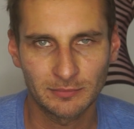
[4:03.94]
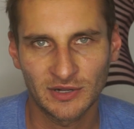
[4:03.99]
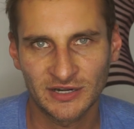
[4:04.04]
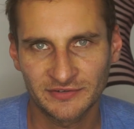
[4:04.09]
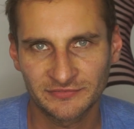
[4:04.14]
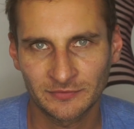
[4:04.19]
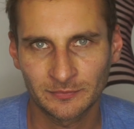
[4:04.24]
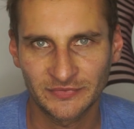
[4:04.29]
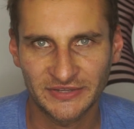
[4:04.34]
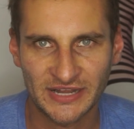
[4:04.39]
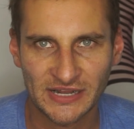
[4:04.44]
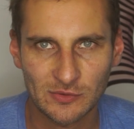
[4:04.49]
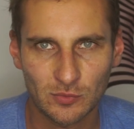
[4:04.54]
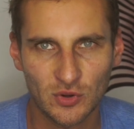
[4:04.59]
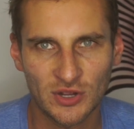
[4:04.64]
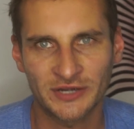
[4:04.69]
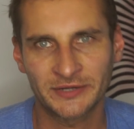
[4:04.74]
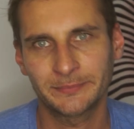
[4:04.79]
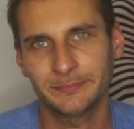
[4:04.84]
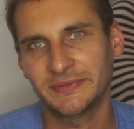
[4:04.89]
money from day
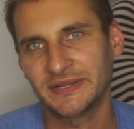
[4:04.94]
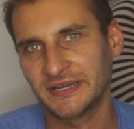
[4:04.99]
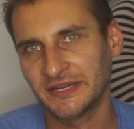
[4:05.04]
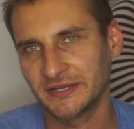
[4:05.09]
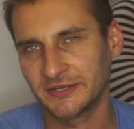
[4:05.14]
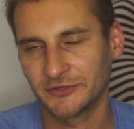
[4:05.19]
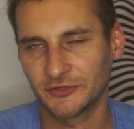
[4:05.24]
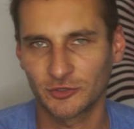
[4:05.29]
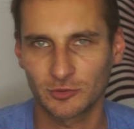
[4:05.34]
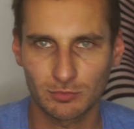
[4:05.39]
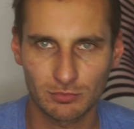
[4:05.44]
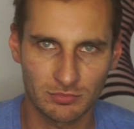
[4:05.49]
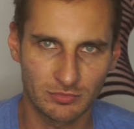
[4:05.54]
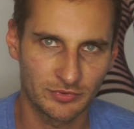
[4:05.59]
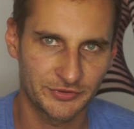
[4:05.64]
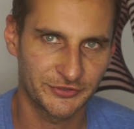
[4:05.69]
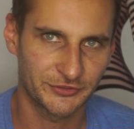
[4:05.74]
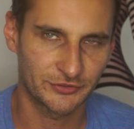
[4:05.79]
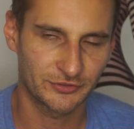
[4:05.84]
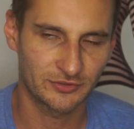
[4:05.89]
one, meaning your
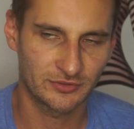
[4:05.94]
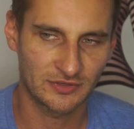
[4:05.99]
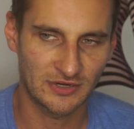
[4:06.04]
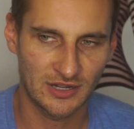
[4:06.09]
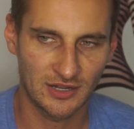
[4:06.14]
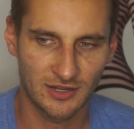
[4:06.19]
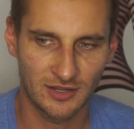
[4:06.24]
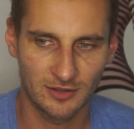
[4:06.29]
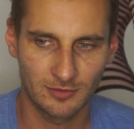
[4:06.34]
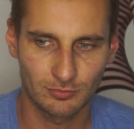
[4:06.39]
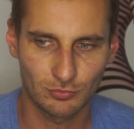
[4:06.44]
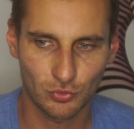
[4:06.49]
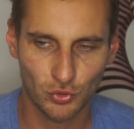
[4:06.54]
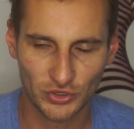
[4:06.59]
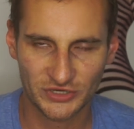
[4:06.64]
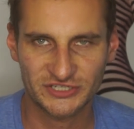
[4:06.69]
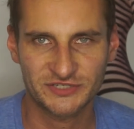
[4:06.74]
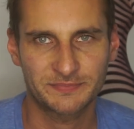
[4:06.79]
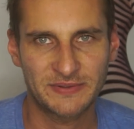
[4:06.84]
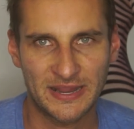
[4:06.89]

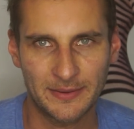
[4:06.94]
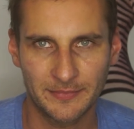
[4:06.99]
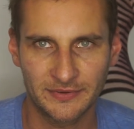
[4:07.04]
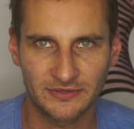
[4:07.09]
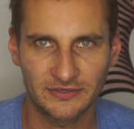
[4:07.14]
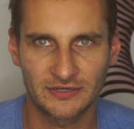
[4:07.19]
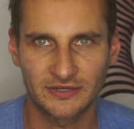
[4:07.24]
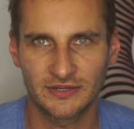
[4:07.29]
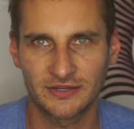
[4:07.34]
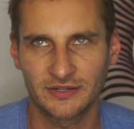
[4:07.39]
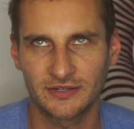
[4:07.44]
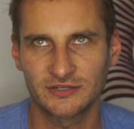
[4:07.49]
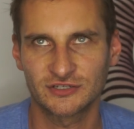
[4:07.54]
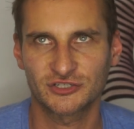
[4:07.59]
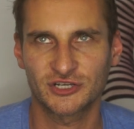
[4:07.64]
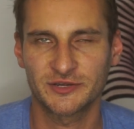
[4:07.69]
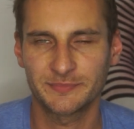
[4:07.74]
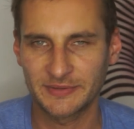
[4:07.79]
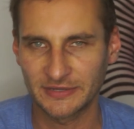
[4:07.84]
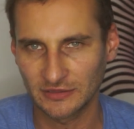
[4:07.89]
mortgage payment is
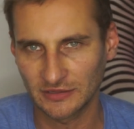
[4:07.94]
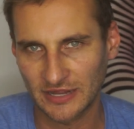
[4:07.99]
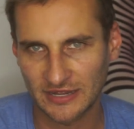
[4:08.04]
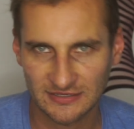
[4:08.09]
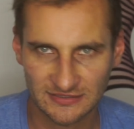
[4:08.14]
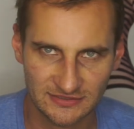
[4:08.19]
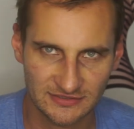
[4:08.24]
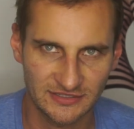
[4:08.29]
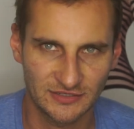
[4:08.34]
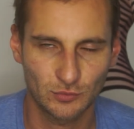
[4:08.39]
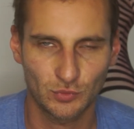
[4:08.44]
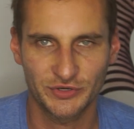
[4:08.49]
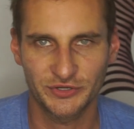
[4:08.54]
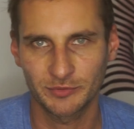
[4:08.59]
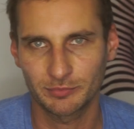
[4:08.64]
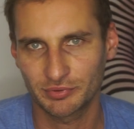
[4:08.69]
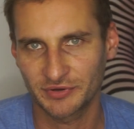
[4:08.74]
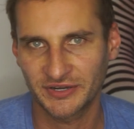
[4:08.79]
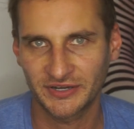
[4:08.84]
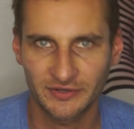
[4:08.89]
going to be less than what
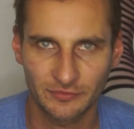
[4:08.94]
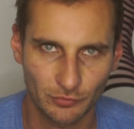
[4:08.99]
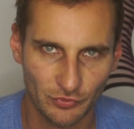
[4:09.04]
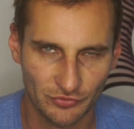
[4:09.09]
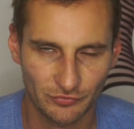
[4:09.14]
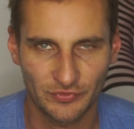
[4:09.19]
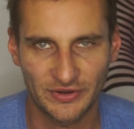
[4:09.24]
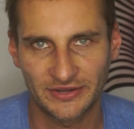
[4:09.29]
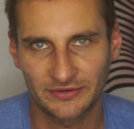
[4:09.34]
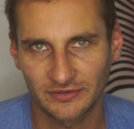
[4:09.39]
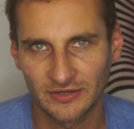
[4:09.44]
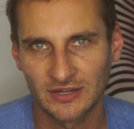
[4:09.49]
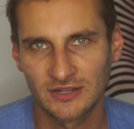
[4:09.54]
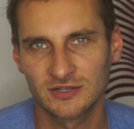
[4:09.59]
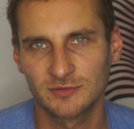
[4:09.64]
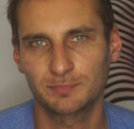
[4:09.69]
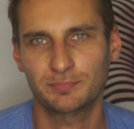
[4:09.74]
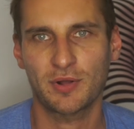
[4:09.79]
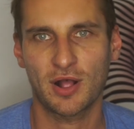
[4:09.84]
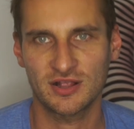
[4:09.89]
you bring in with rent.
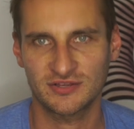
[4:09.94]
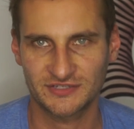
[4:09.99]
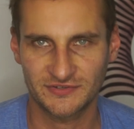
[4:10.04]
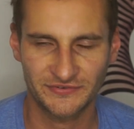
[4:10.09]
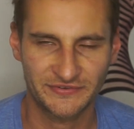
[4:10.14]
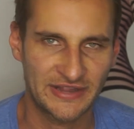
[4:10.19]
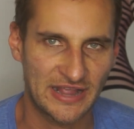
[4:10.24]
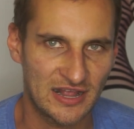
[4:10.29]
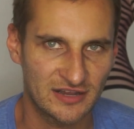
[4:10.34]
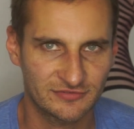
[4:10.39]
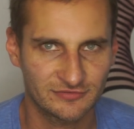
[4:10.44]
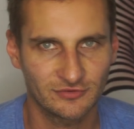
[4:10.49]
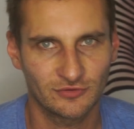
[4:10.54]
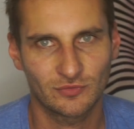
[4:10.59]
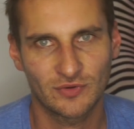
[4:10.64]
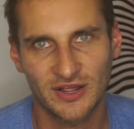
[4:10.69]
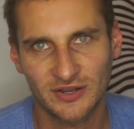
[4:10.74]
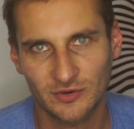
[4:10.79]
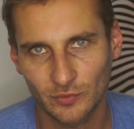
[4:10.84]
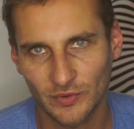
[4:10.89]
Positive cash flow
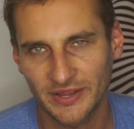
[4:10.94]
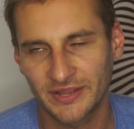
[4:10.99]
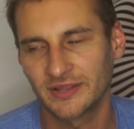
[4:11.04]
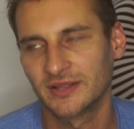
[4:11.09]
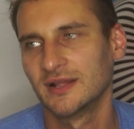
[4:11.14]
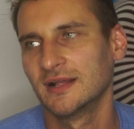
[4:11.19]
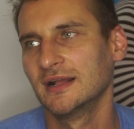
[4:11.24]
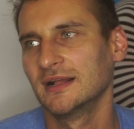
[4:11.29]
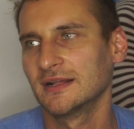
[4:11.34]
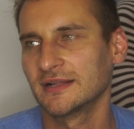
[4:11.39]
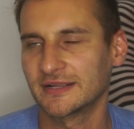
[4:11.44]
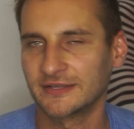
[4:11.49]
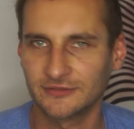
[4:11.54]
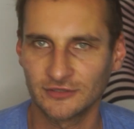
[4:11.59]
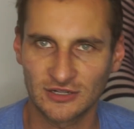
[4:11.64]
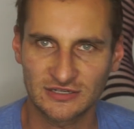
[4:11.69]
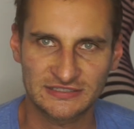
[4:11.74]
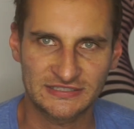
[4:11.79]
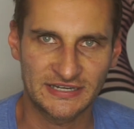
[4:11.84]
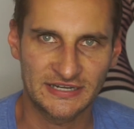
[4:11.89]
right away. In
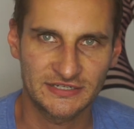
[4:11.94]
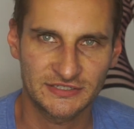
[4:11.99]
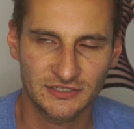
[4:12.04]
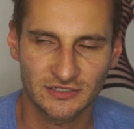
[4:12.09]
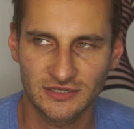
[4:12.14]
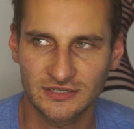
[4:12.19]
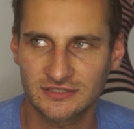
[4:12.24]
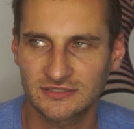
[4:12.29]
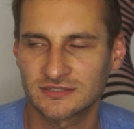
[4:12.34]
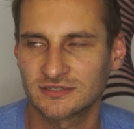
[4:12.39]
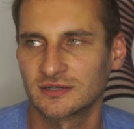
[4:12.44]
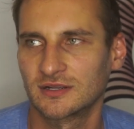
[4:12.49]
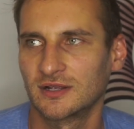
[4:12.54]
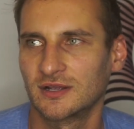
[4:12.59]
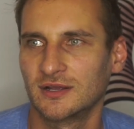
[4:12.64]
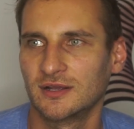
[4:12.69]
Los Angeles,